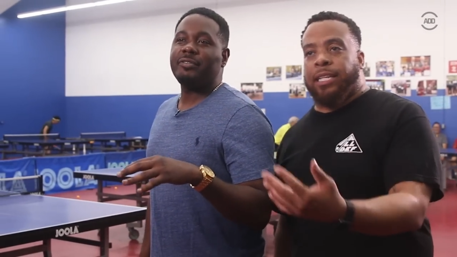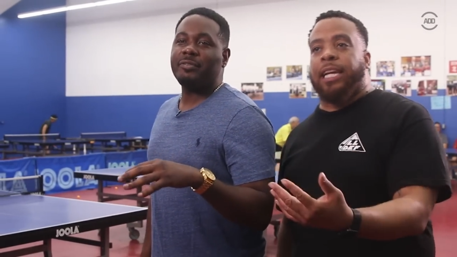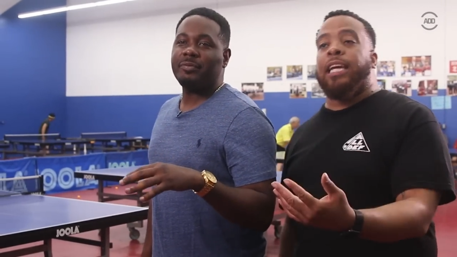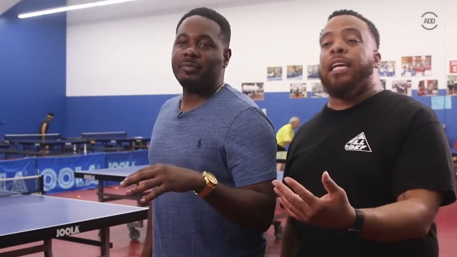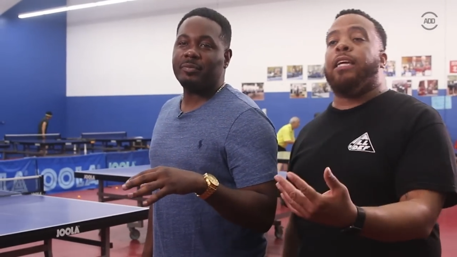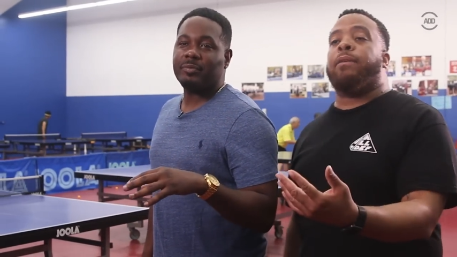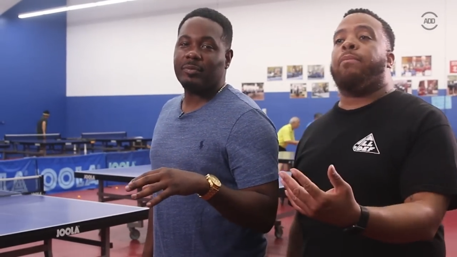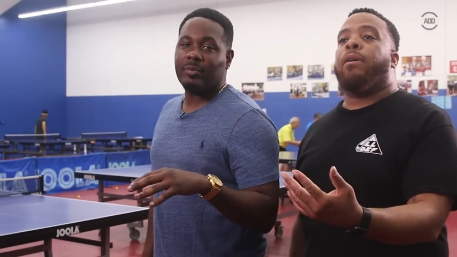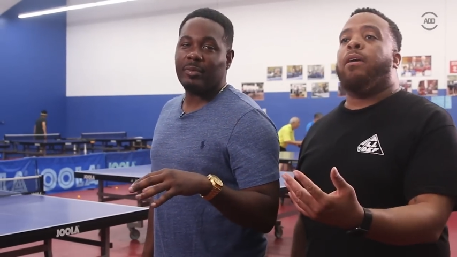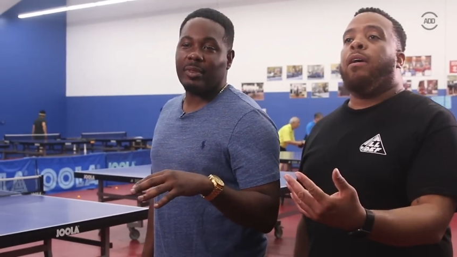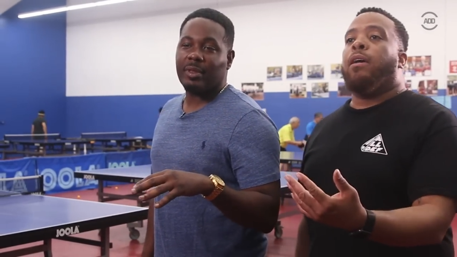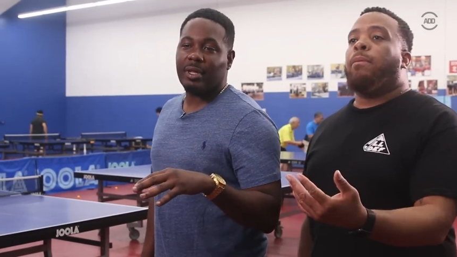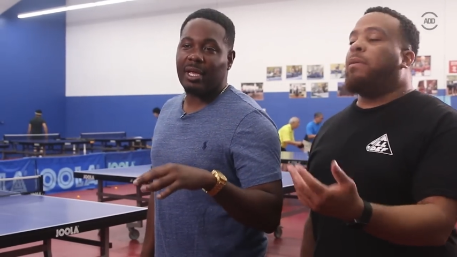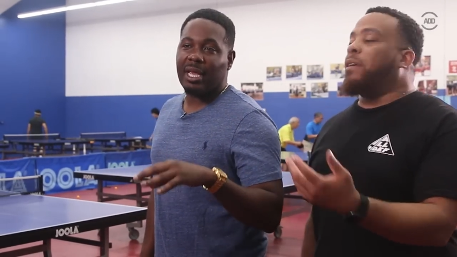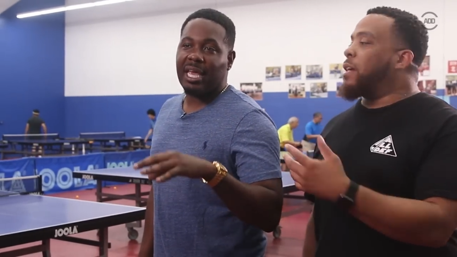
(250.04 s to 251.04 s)
Speaker 1: a team
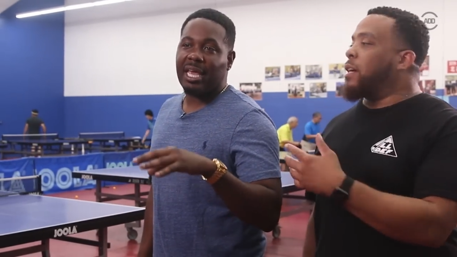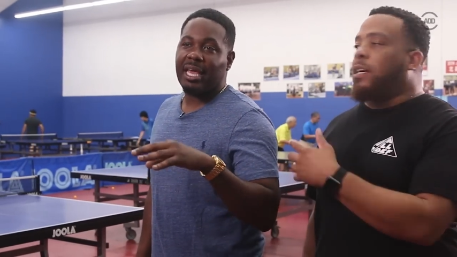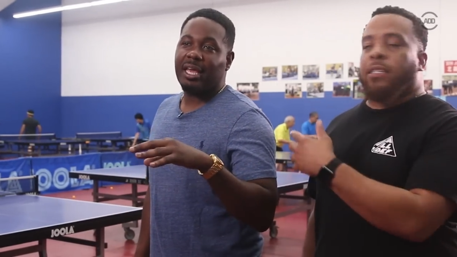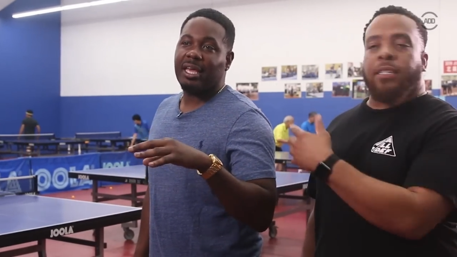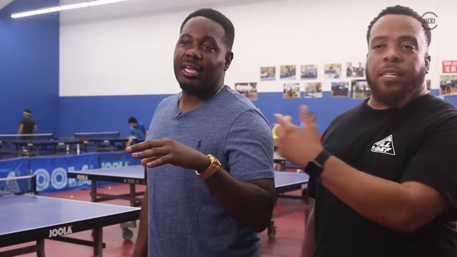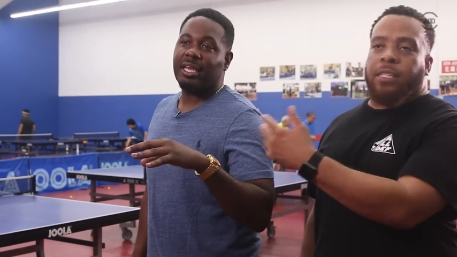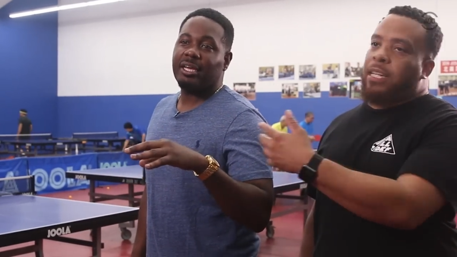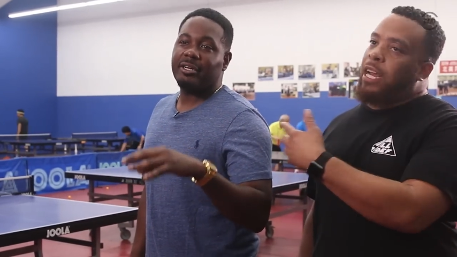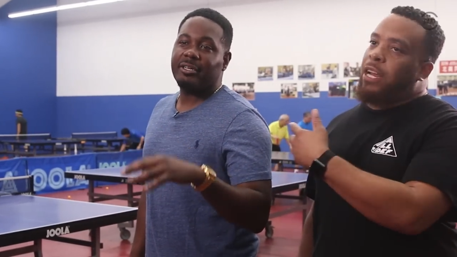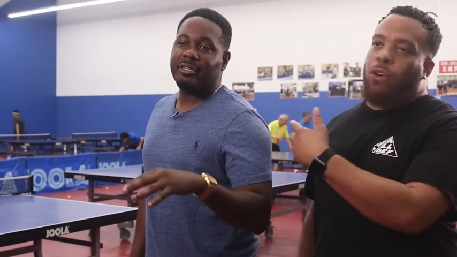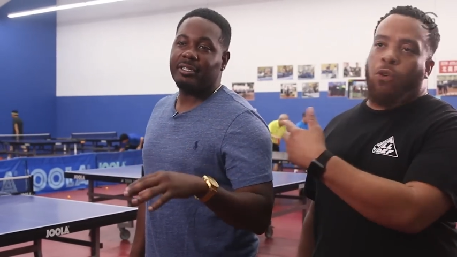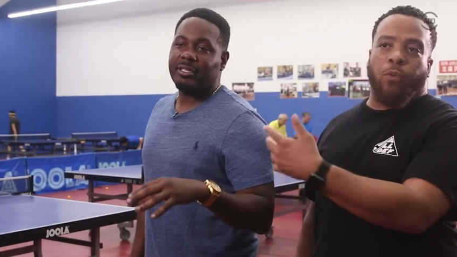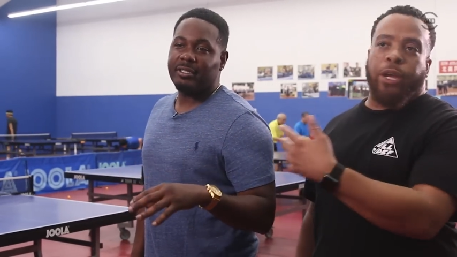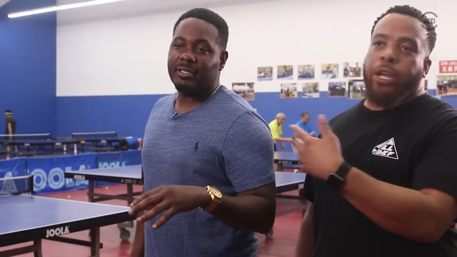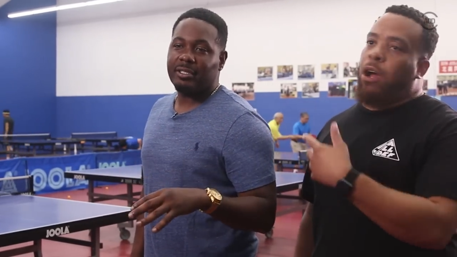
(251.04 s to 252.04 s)
because this ain't who
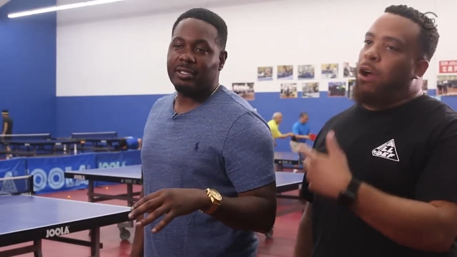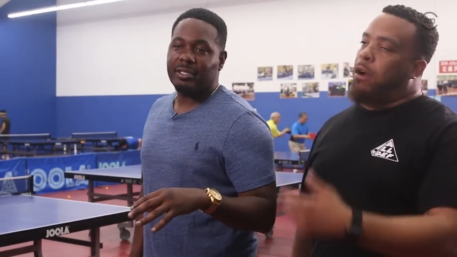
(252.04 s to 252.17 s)
we